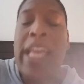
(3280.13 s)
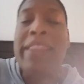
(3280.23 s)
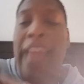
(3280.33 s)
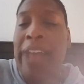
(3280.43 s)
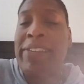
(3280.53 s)

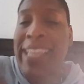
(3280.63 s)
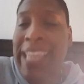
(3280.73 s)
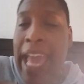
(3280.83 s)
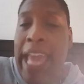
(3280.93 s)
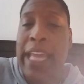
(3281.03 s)
That's a
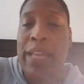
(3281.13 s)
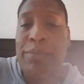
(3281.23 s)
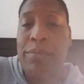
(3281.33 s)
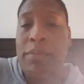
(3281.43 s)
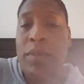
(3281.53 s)
game.
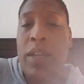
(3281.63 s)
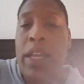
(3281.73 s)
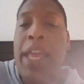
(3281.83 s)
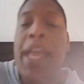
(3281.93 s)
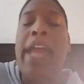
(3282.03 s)

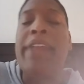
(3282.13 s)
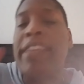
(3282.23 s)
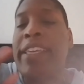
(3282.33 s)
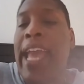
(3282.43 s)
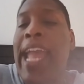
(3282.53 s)
And it's
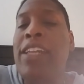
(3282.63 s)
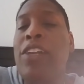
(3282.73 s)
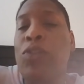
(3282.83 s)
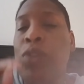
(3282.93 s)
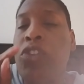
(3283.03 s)
a game that
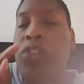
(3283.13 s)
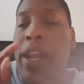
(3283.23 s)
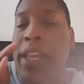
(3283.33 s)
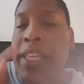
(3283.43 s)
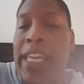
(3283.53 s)
they're going to try
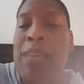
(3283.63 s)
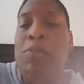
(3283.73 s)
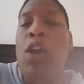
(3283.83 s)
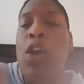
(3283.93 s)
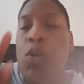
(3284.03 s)
to keep